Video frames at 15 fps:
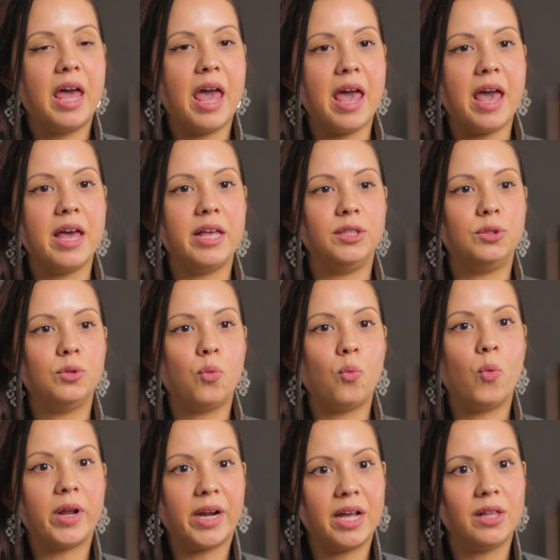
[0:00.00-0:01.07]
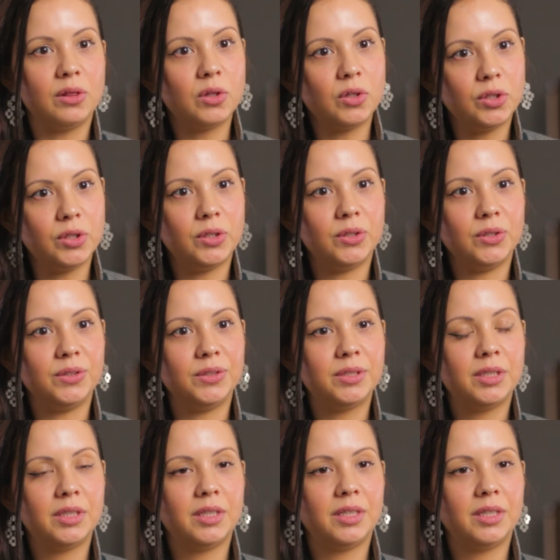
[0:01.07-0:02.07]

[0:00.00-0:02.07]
And when I learned